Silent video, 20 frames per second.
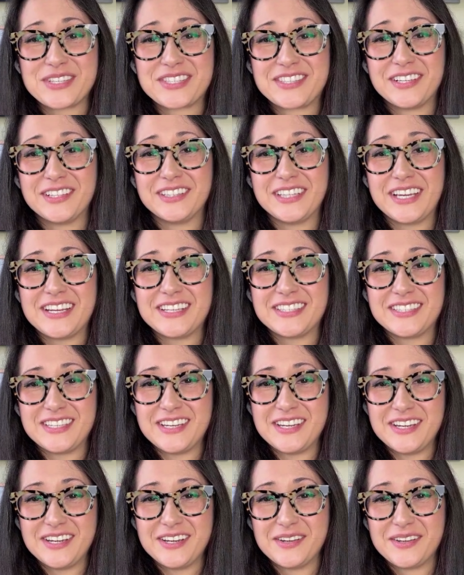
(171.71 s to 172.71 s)
the
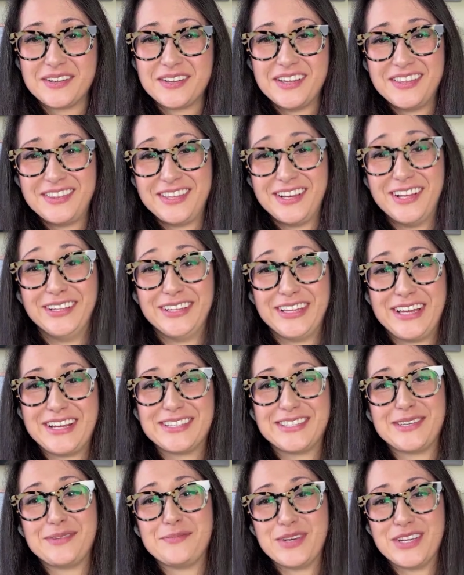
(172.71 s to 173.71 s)
lazy, the
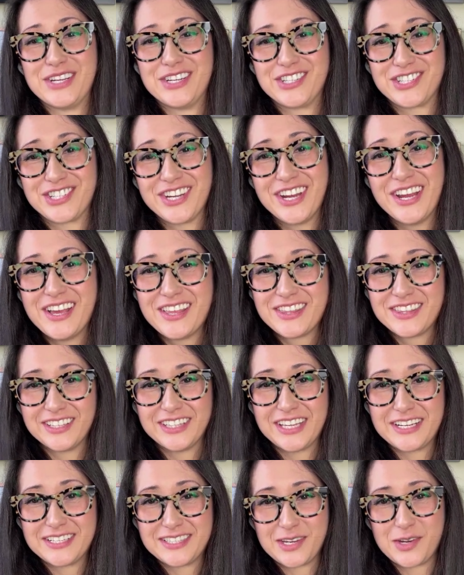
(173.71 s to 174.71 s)
lazy bitch, the
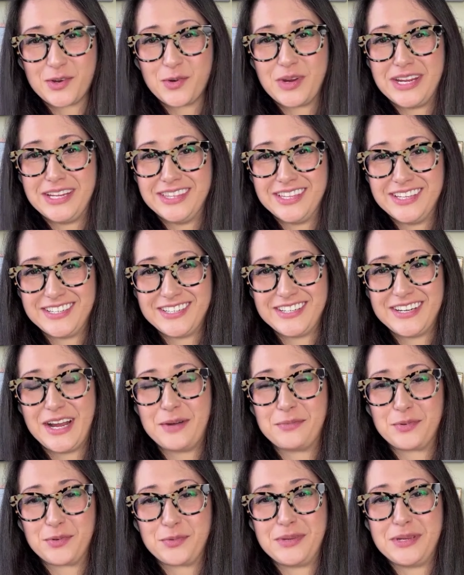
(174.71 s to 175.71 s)
lazy queen that didn't help
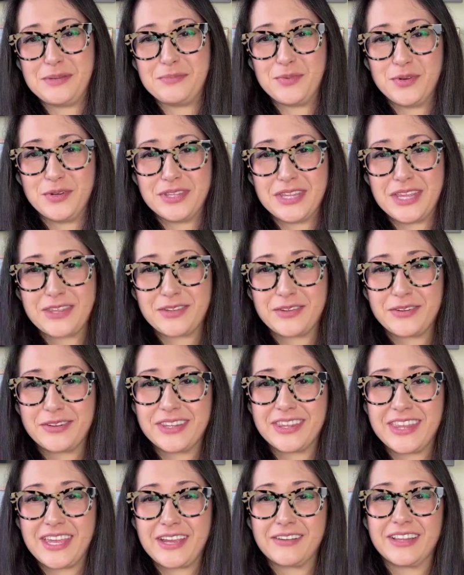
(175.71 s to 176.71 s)
her people. And then they're,
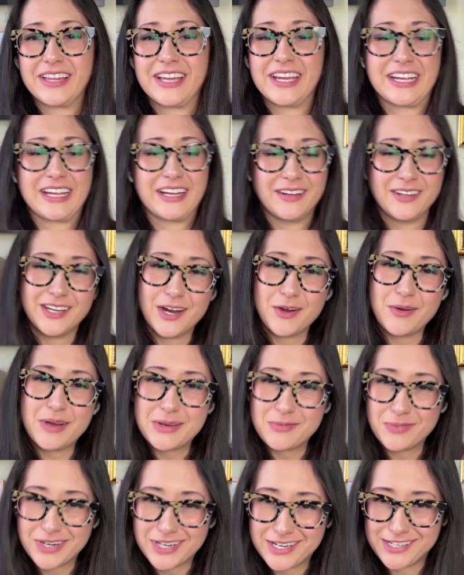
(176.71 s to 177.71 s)
they're like, you know what?
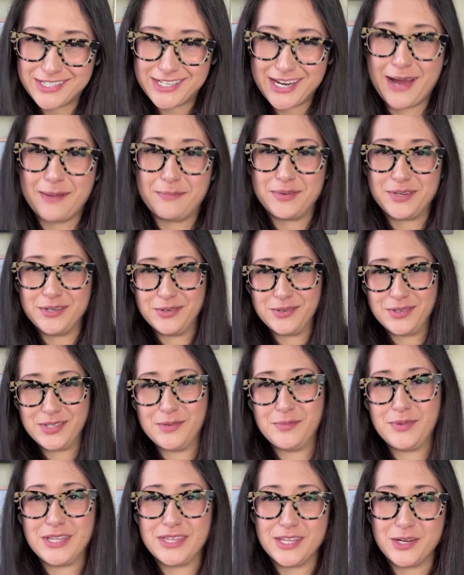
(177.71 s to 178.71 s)
We're going to tap you to
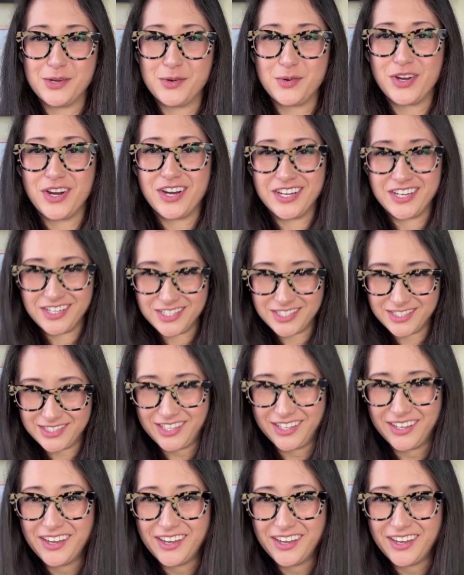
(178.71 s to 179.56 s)
be the new goddess.